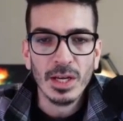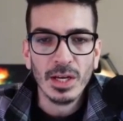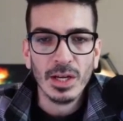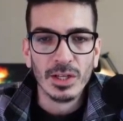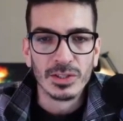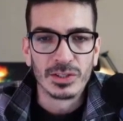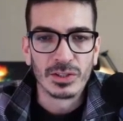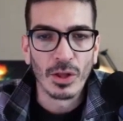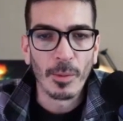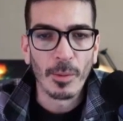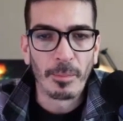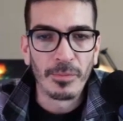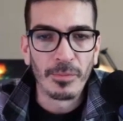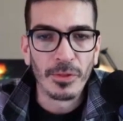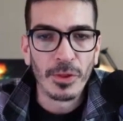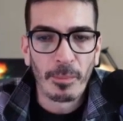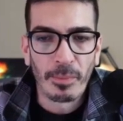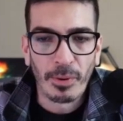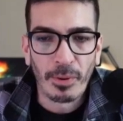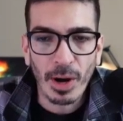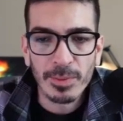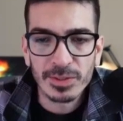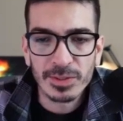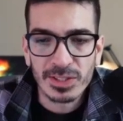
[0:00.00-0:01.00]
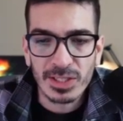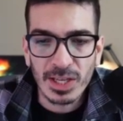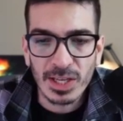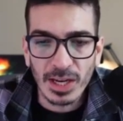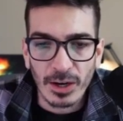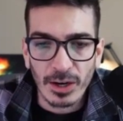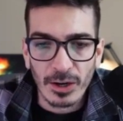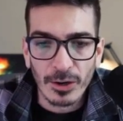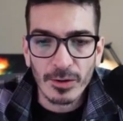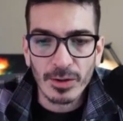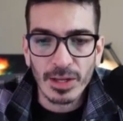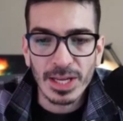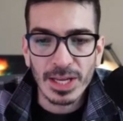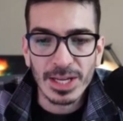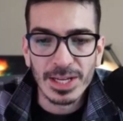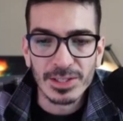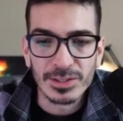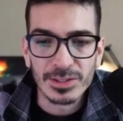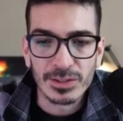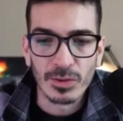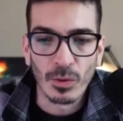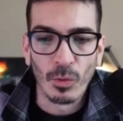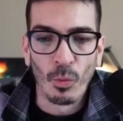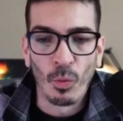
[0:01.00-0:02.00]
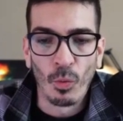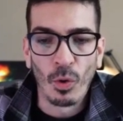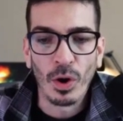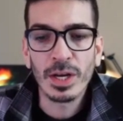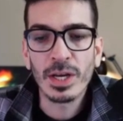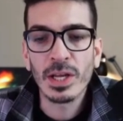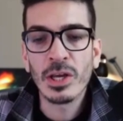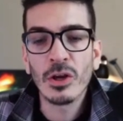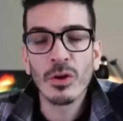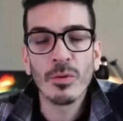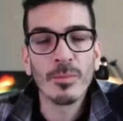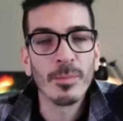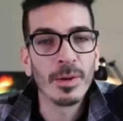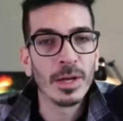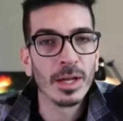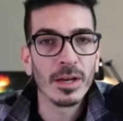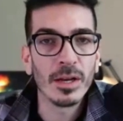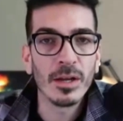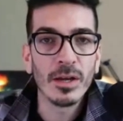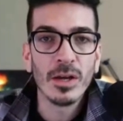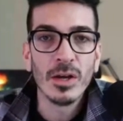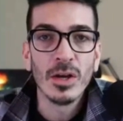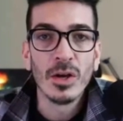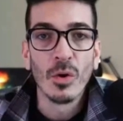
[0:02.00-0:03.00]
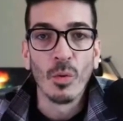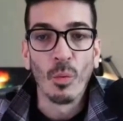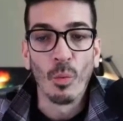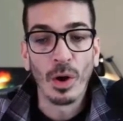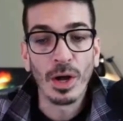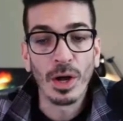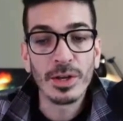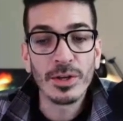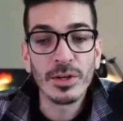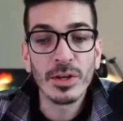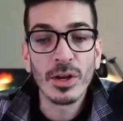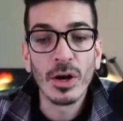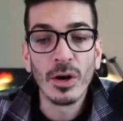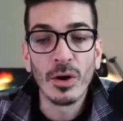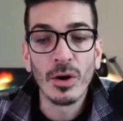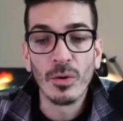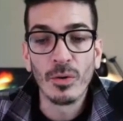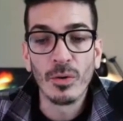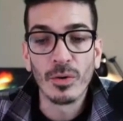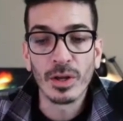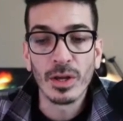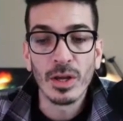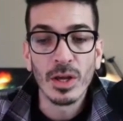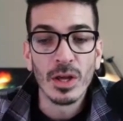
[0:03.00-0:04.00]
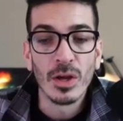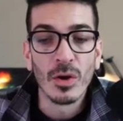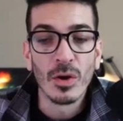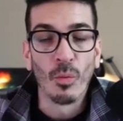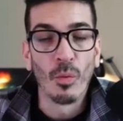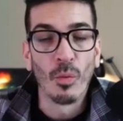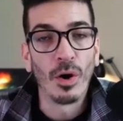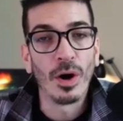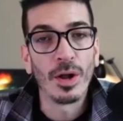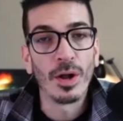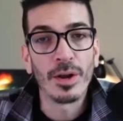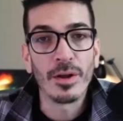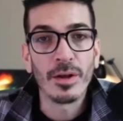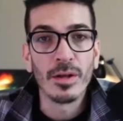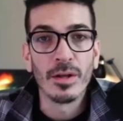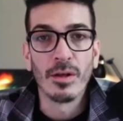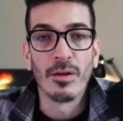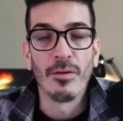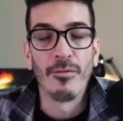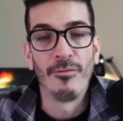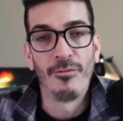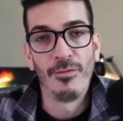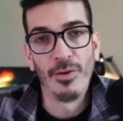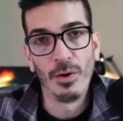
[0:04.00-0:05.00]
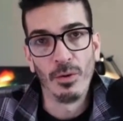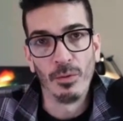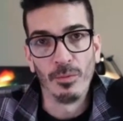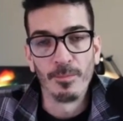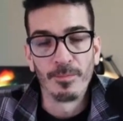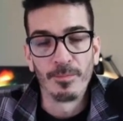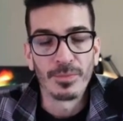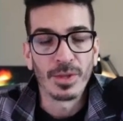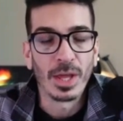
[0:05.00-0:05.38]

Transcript: So the, the premise here is one human, one node, one vote.